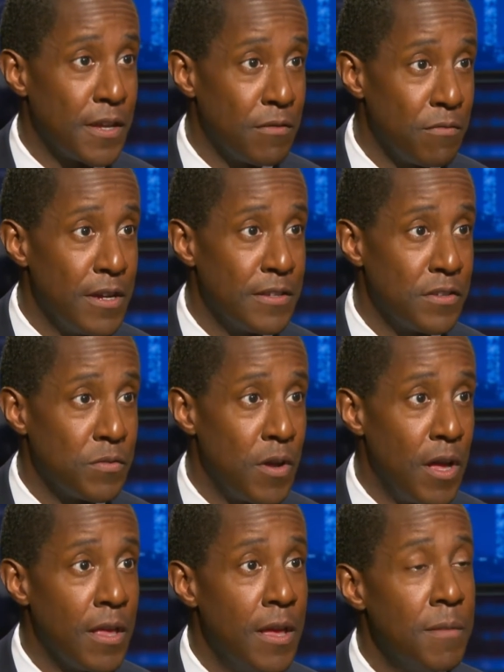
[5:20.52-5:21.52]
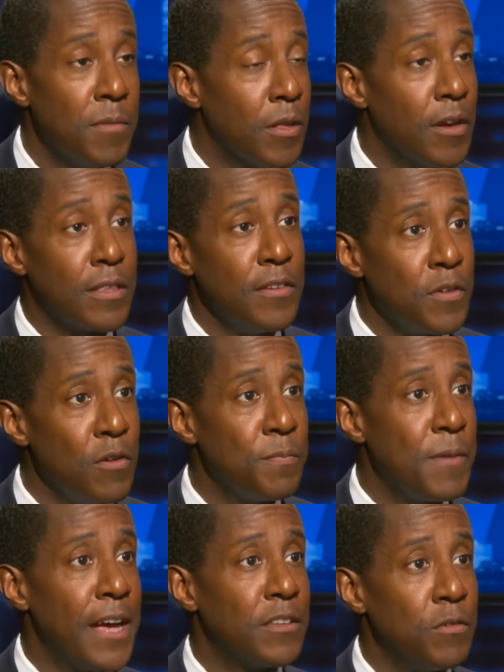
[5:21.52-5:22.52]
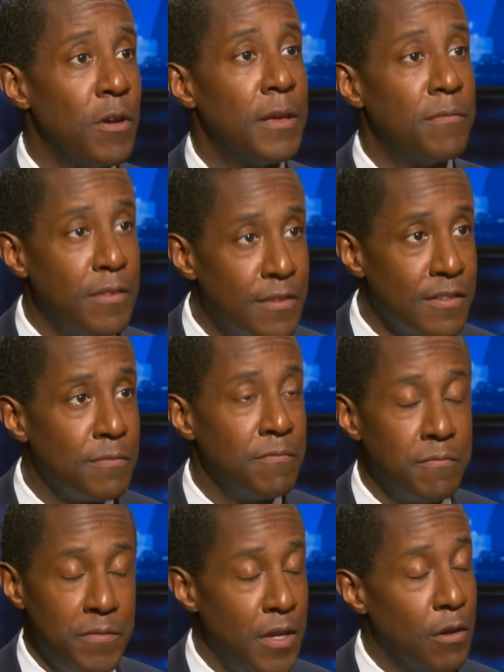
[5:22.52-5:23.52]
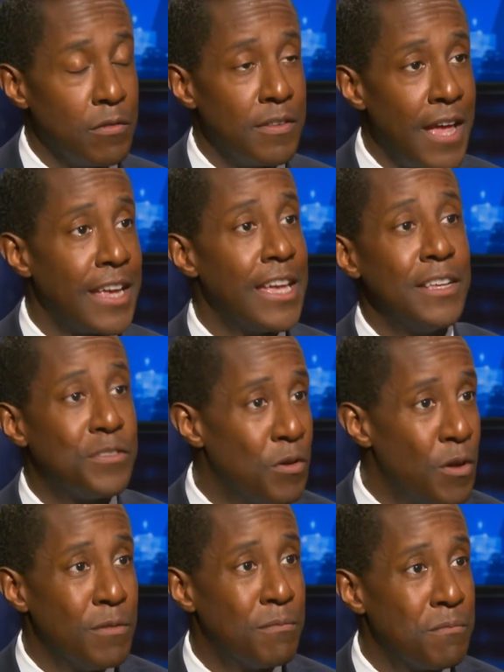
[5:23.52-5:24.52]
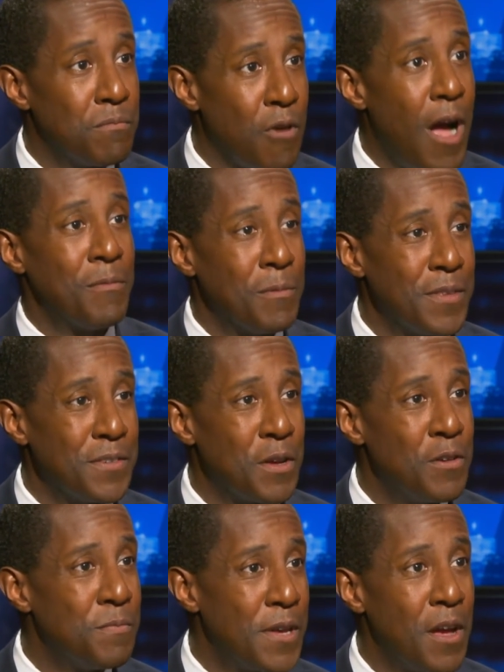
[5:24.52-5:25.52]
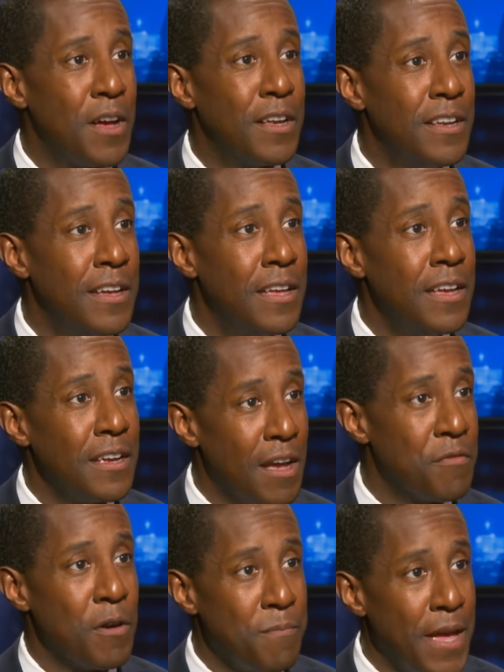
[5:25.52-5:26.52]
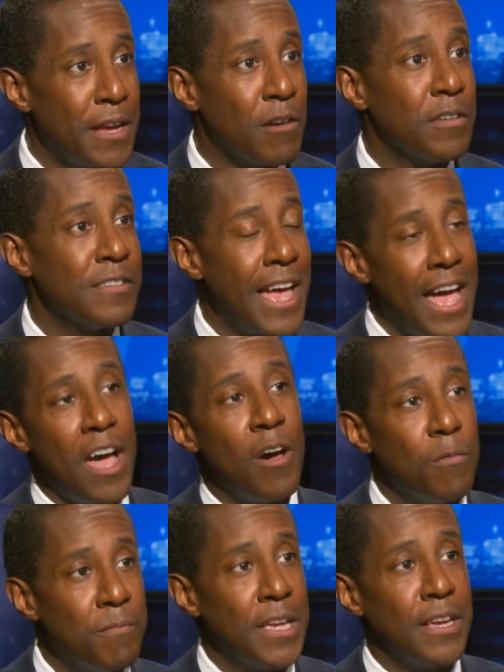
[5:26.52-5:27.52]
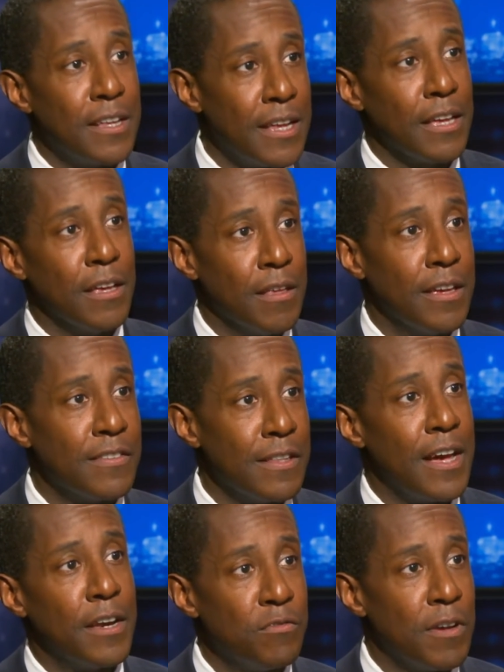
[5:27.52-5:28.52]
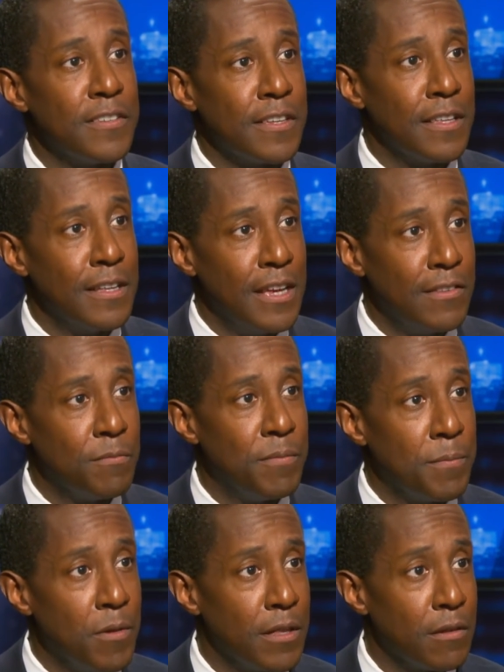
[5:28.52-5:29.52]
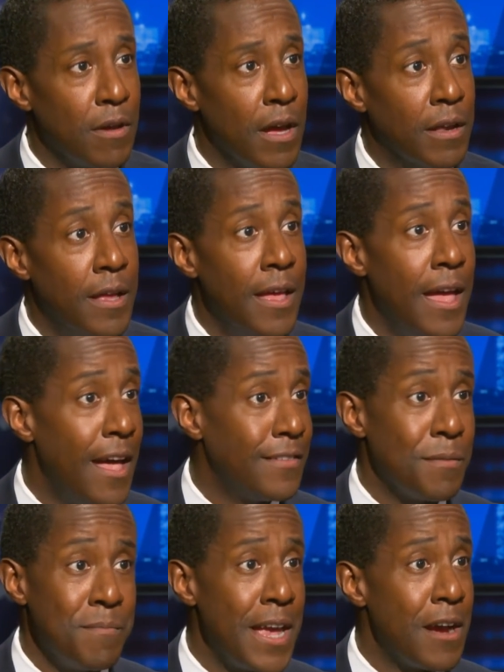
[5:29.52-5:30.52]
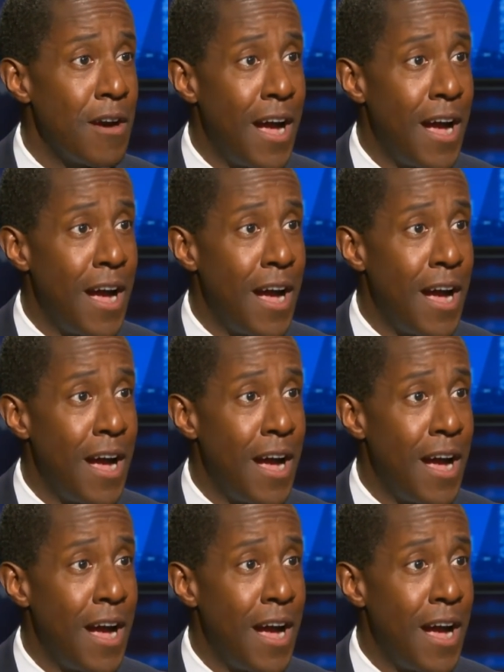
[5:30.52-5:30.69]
getting raises as well. But look, this goes back to a you know decades old problem. This goes beyond Governor Baker. It's how Beacon Hill is not addressing the needs of people on the ground. As a mayor,